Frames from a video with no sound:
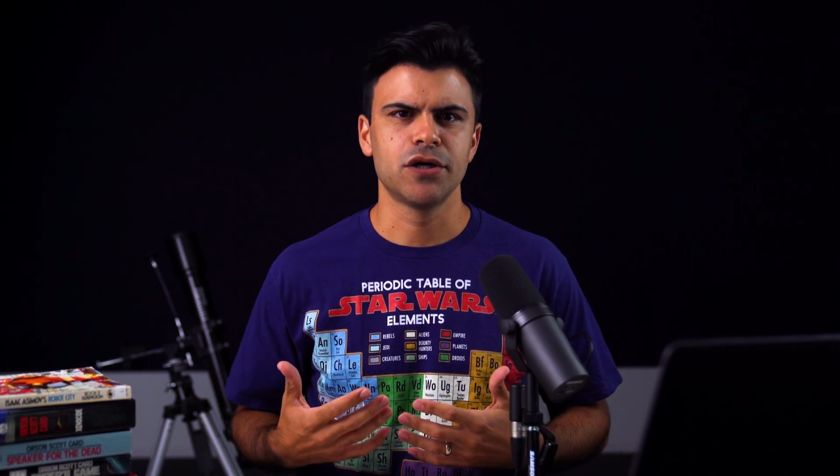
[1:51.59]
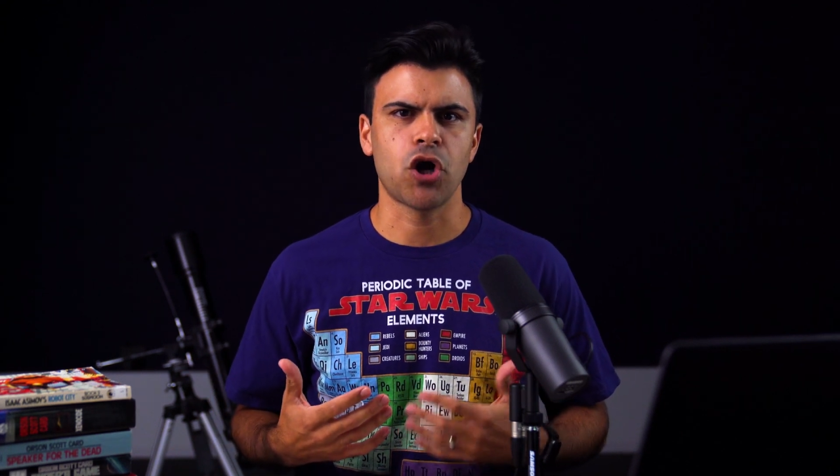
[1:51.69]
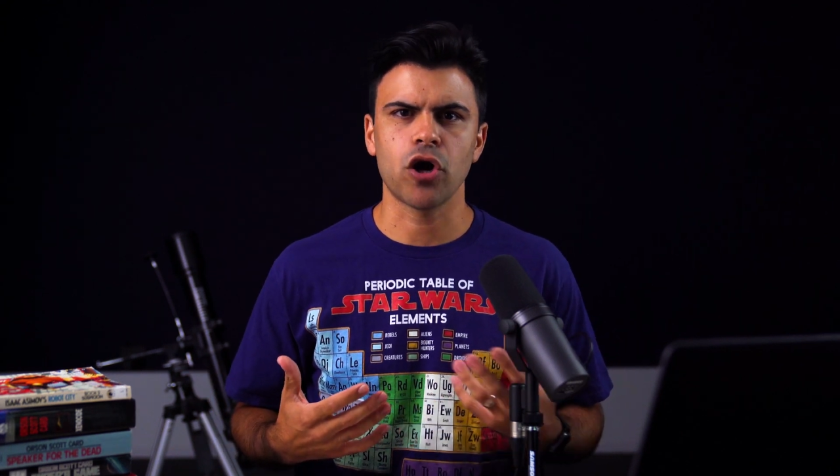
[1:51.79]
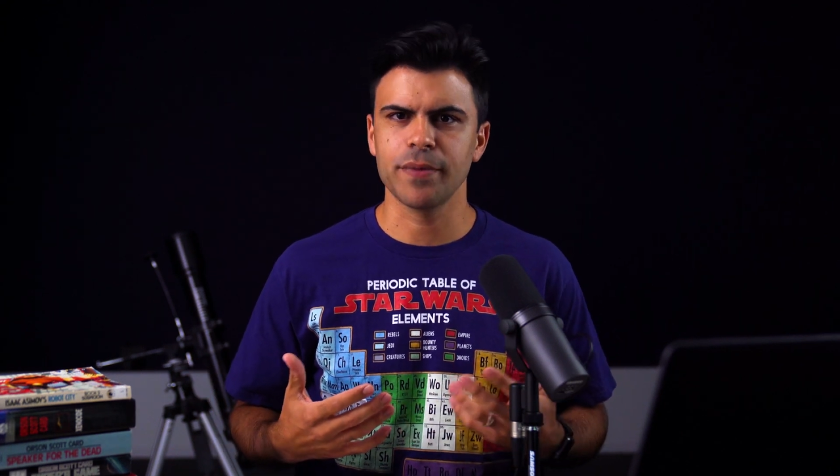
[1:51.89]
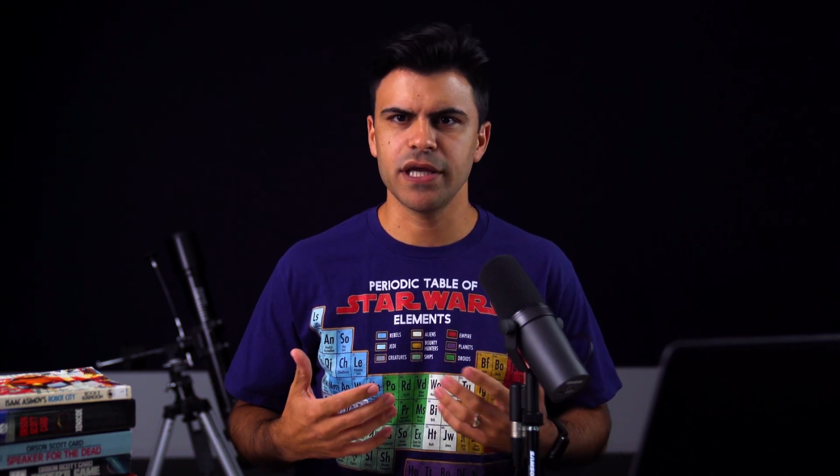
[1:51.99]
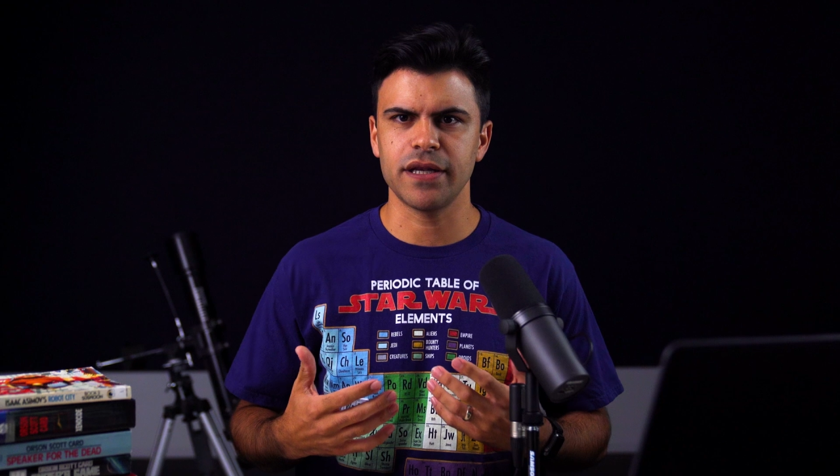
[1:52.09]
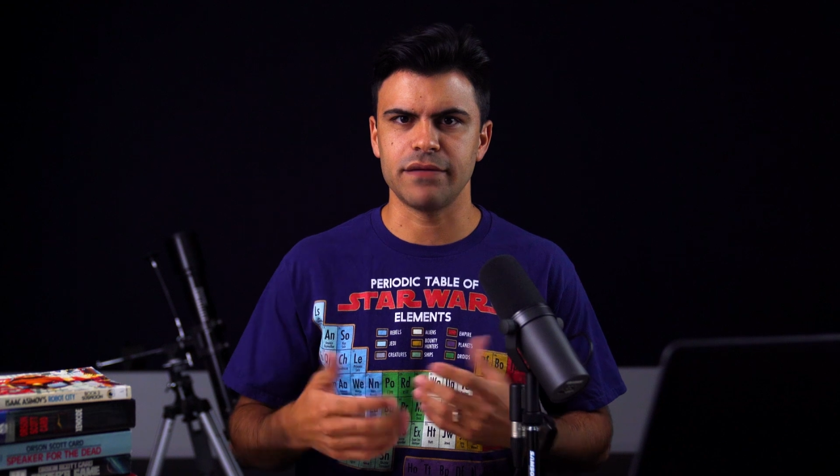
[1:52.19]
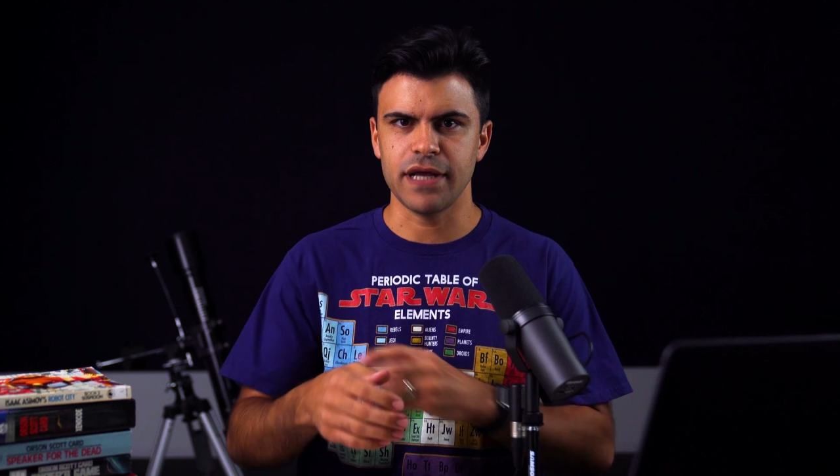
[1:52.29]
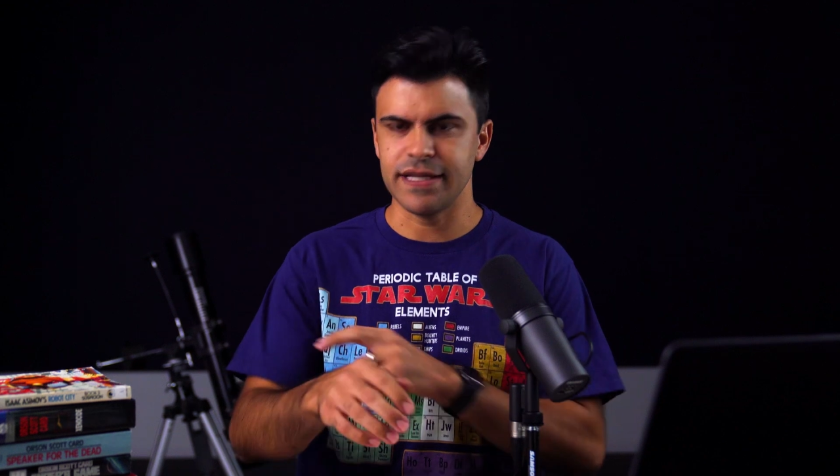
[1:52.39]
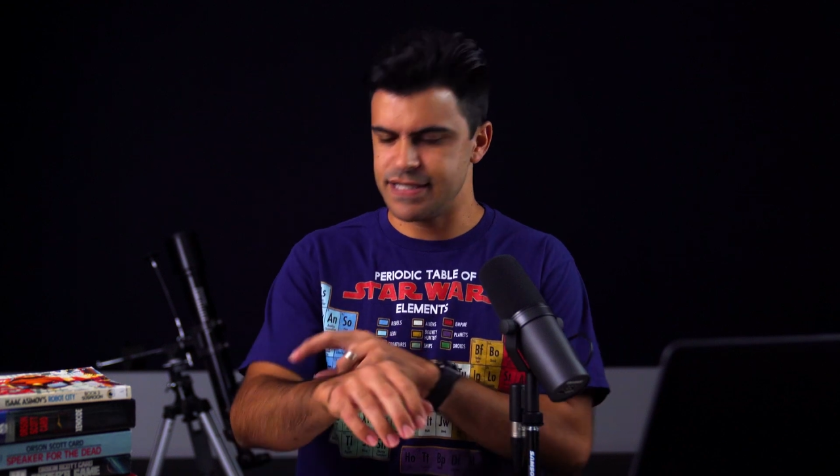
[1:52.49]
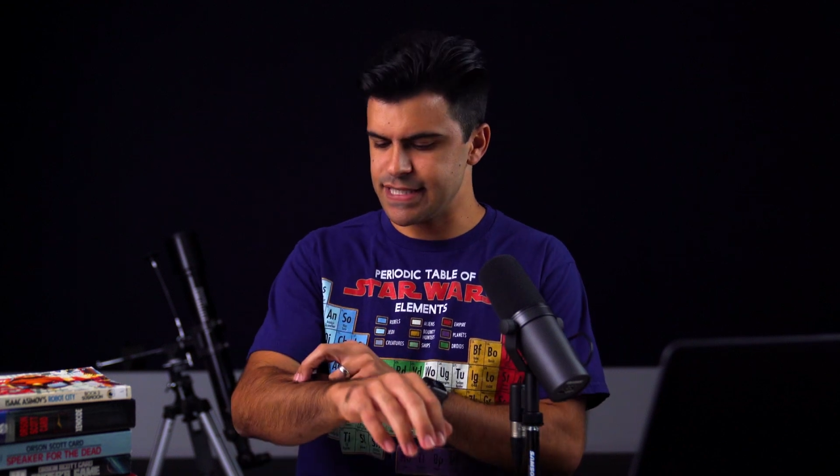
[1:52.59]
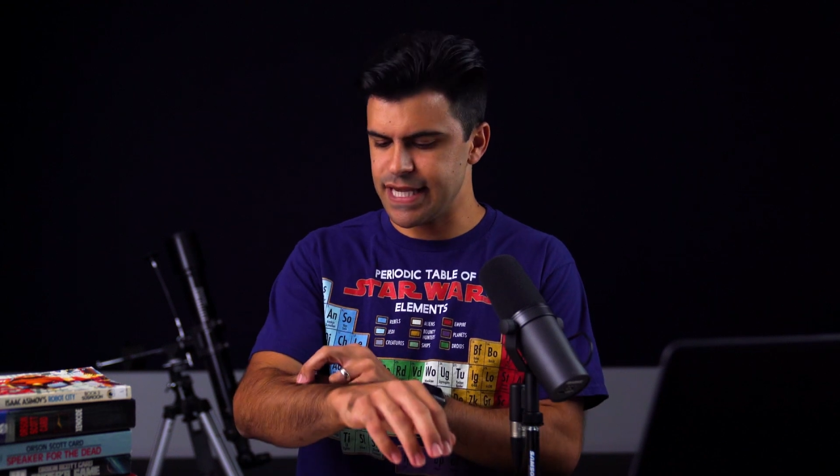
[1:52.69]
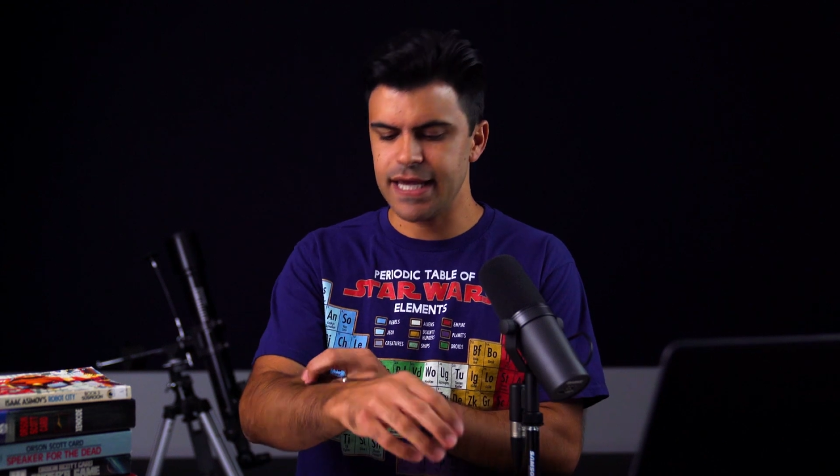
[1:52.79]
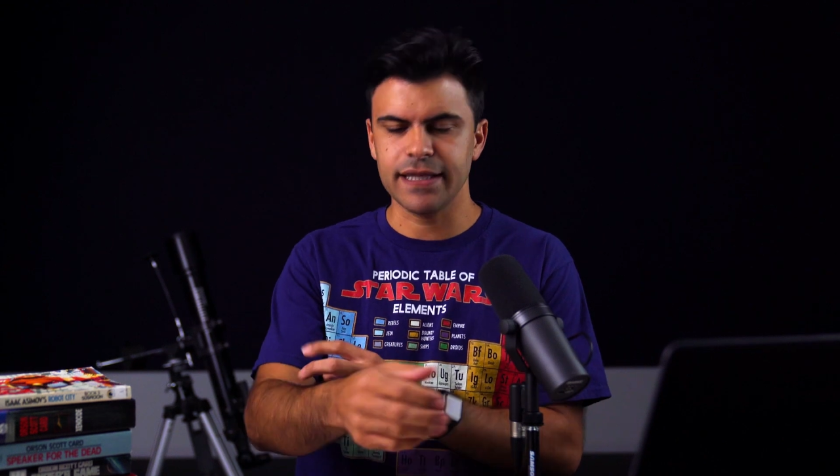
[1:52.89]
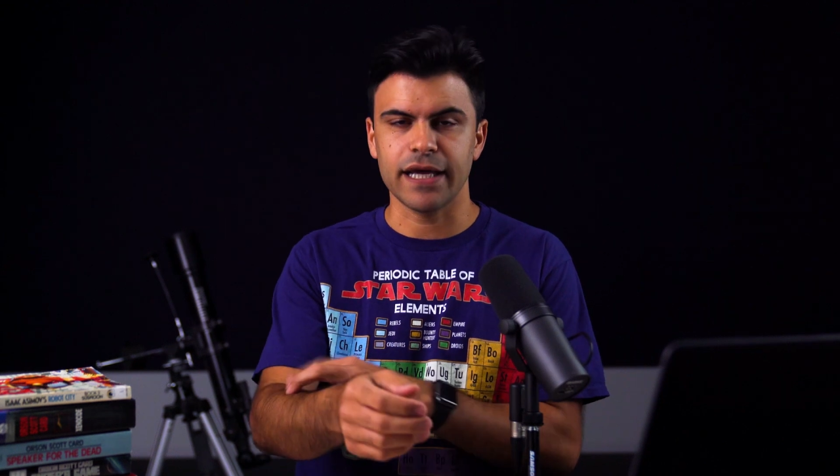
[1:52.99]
carbon and skin?